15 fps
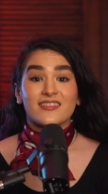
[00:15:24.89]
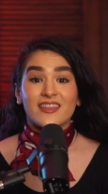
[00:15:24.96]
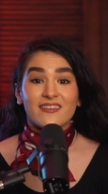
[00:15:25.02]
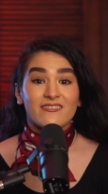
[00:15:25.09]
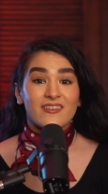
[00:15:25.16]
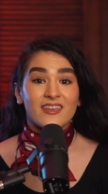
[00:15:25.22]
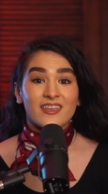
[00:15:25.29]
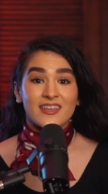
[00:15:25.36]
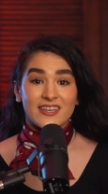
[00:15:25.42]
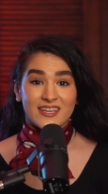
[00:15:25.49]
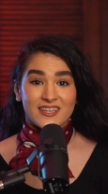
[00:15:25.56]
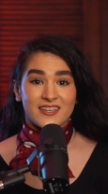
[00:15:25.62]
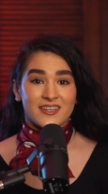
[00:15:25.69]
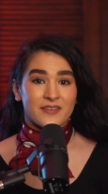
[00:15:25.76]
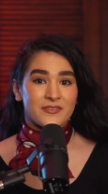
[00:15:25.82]
Living in
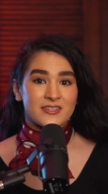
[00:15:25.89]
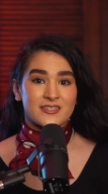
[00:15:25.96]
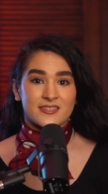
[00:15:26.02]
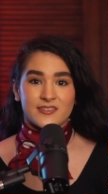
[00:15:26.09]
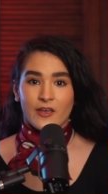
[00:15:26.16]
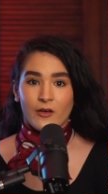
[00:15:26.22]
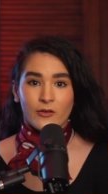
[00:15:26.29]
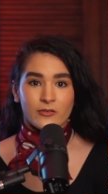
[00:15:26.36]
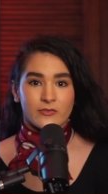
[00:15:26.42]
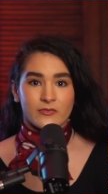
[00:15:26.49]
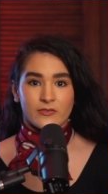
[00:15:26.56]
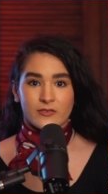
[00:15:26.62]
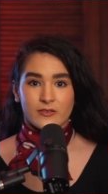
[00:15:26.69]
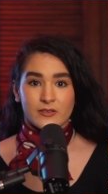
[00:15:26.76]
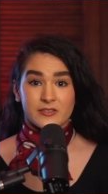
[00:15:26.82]
and of
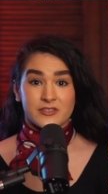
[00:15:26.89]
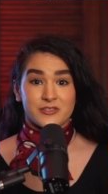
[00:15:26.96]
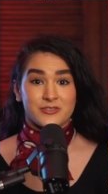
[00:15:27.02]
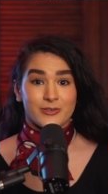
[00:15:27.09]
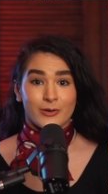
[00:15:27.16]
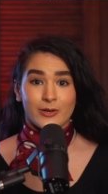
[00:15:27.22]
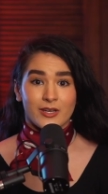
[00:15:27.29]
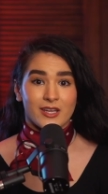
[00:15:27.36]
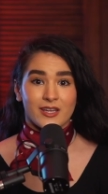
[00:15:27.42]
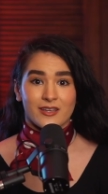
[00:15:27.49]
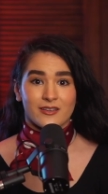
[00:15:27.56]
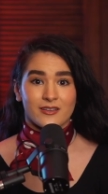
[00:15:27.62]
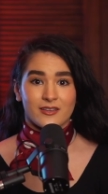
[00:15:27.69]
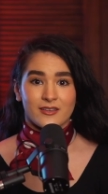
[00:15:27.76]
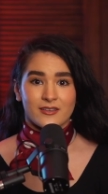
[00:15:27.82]
itself is a journey.
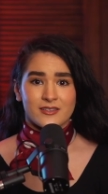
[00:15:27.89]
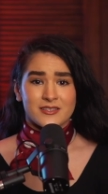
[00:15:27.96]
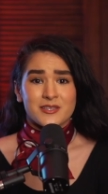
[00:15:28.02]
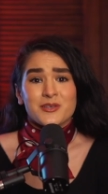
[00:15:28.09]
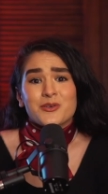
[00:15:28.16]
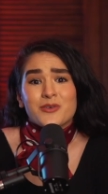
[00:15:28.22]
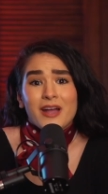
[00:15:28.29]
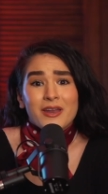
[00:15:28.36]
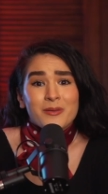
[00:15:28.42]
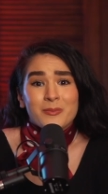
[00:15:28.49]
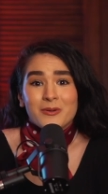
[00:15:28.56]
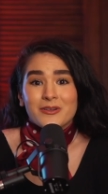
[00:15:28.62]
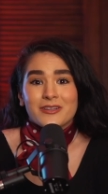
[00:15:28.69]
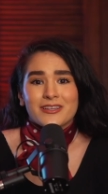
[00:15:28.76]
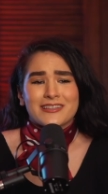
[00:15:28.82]
It's
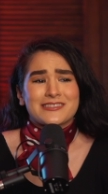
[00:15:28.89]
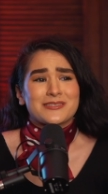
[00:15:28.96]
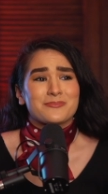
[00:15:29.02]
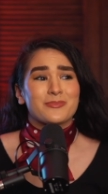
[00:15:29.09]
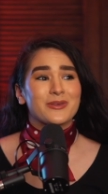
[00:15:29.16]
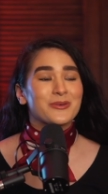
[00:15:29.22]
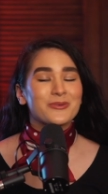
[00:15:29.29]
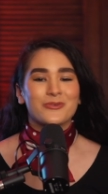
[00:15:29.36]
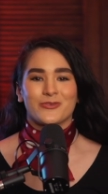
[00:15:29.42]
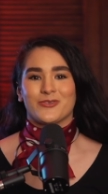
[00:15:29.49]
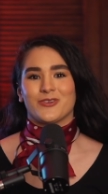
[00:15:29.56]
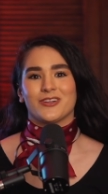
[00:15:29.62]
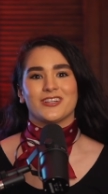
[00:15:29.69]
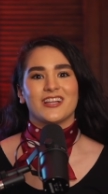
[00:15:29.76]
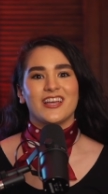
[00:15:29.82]
incredible, it's
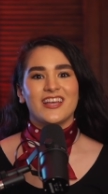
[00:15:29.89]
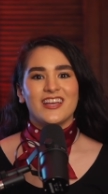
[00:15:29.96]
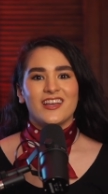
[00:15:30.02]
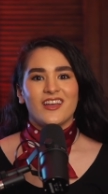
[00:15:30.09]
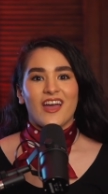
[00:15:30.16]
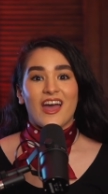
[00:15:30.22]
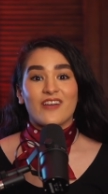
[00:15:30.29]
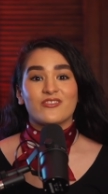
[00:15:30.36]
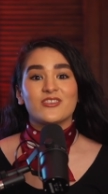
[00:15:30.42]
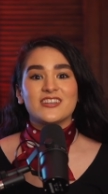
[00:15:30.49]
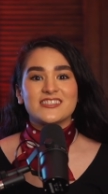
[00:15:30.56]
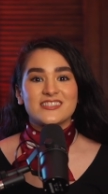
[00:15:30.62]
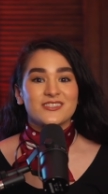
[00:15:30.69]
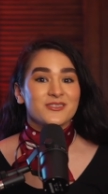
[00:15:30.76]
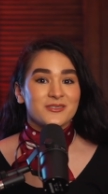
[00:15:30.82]
beautiful. Every
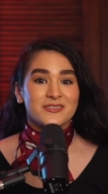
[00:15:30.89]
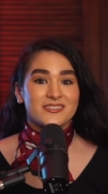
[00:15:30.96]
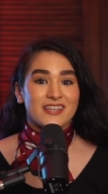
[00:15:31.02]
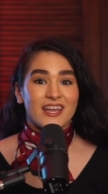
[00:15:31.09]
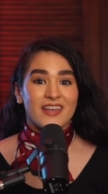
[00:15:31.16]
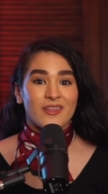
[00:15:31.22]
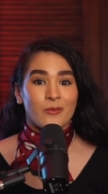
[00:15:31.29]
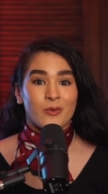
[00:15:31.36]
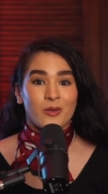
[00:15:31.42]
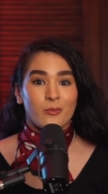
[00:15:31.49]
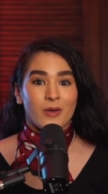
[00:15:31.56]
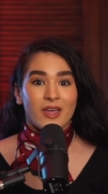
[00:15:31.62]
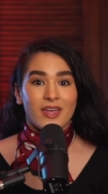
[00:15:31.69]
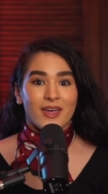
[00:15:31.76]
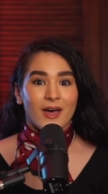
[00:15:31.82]
single day that we
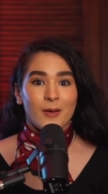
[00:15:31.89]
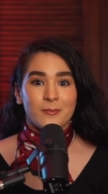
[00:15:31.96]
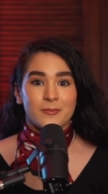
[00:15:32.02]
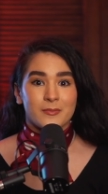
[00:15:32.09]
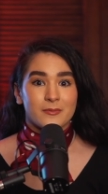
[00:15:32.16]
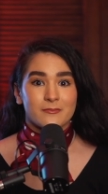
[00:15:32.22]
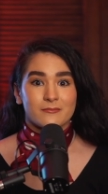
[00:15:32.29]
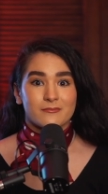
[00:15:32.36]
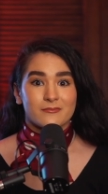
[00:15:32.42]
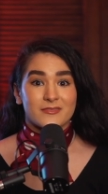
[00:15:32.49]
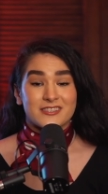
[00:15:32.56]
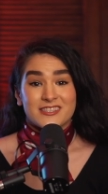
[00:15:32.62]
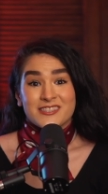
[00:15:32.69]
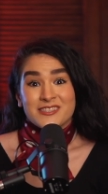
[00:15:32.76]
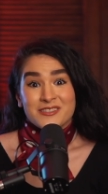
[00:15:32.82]
wake up,
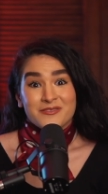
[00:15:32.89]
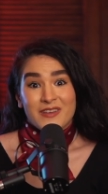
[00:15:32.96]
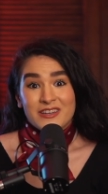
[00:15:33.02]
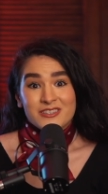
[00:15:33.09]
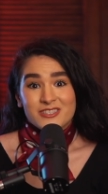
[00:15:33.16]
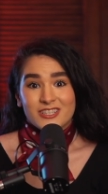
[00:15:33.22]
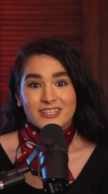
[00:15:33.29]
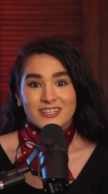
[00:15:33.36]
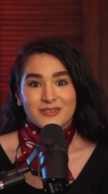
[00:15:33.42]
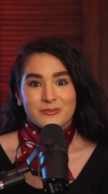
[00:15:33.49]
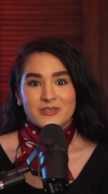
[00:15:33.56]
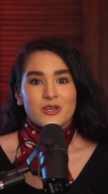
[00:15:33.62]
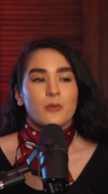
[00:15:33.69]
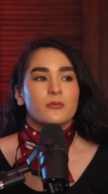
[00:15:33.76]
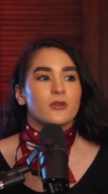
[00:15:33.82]
it's an adventure. We
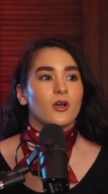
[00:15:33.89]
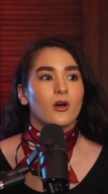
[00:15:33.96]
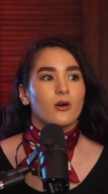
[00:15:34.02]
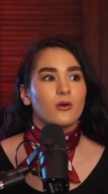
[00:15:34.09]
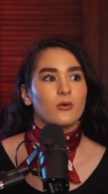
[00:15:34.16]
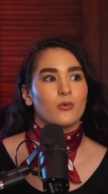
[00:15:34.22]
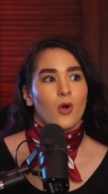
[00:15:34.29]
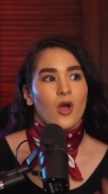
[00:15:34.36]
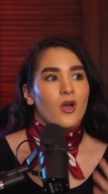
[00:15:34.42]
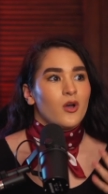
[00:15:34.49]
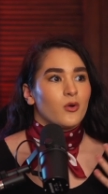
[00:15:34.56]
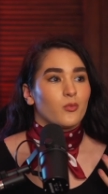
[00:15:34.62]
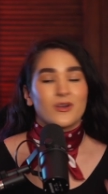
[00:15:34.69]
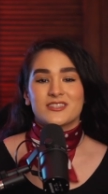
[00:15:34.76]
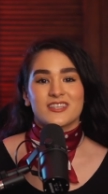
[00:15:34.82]
don't know
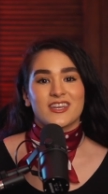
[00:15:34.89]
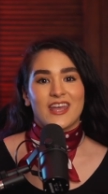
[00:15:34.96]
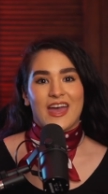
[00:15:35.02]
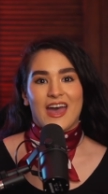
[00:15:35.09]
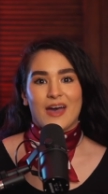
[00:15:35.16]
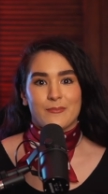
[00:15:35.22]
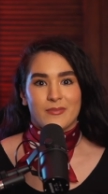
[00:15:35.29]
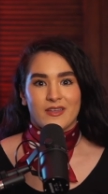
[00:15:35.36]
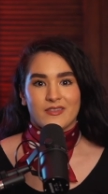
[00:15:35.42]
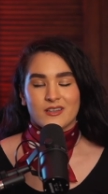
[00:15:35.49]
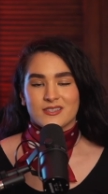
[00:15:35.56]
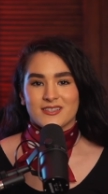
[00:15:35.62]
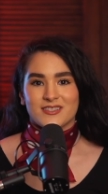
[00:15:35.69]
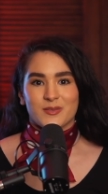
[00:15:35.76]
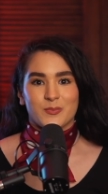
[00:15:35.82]
what's going to happen.
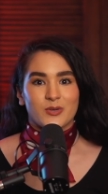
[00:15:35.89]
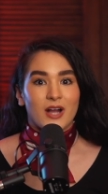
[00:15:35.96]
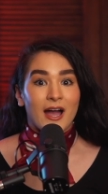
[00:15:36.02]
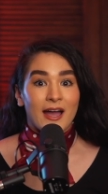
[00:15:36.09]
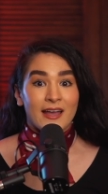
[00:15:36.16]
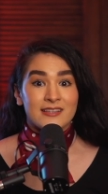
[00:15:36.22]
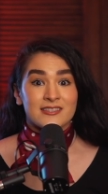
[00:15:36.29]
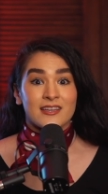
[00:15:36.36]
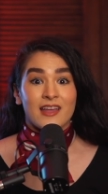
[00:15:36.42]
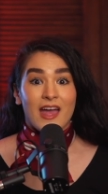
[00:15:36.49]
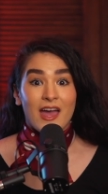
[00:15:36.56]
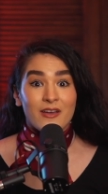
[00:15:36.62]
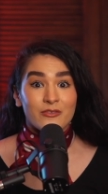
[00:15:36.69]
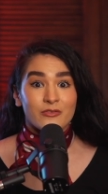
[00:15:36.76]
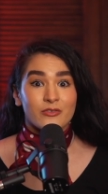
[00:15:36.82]
There's a surprise at
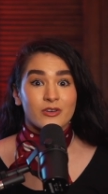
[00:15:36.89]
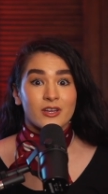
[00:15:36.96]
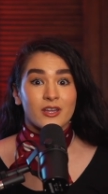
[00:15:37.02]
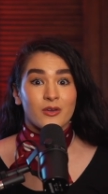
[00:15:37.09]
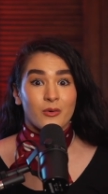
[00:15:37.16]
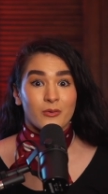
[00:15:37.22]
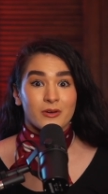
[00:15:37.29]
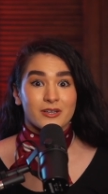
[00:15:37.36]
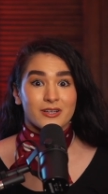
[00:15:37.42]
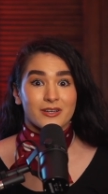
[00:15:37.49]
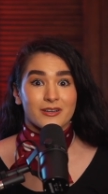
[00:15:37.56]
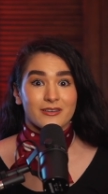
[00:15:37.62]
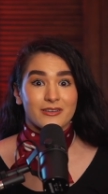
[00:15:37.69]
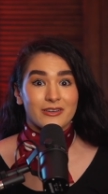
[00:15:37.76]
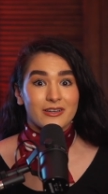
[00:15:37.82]
every
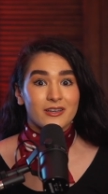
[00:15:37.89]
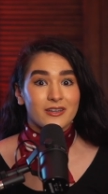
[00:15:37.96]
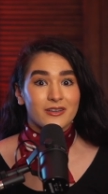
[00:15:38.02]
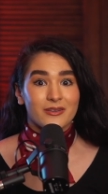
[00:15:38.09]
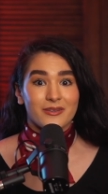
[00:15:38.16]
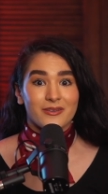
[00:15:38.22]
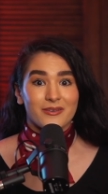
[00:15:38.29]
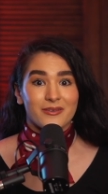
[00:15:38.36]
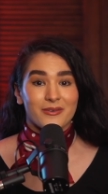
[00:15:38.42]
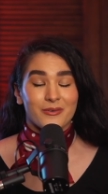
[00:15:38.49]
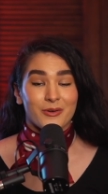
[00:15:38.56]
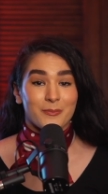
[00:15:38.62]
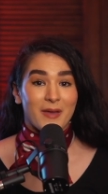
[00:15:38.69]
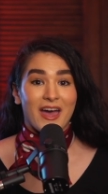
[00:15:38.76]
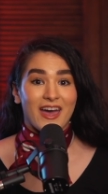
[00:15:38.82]
corner, good
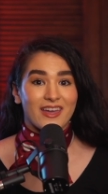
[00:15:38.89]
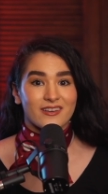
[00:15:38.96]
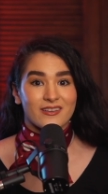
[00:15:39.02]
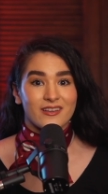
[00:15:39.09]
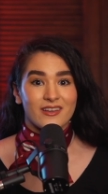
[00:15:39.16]
or bad.